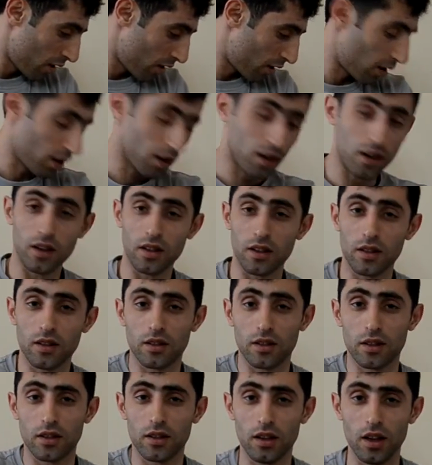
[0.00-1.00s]
And
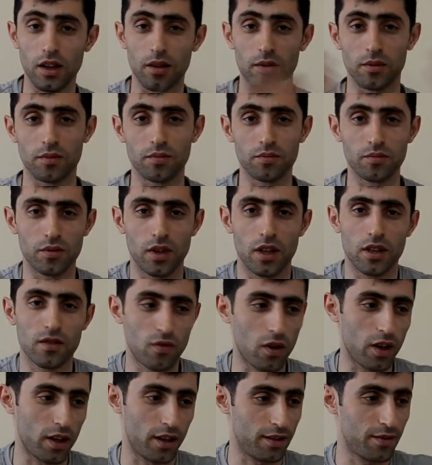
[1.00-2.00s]
yeah, that's
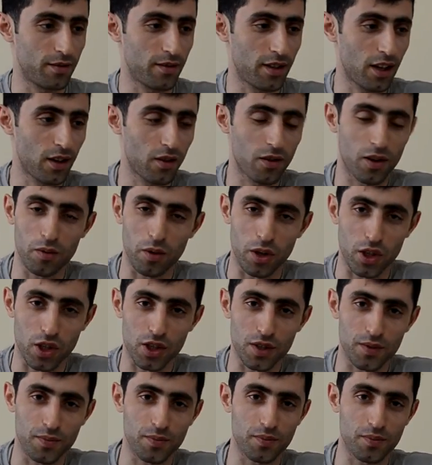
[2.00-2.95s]
fine. Thank you very much.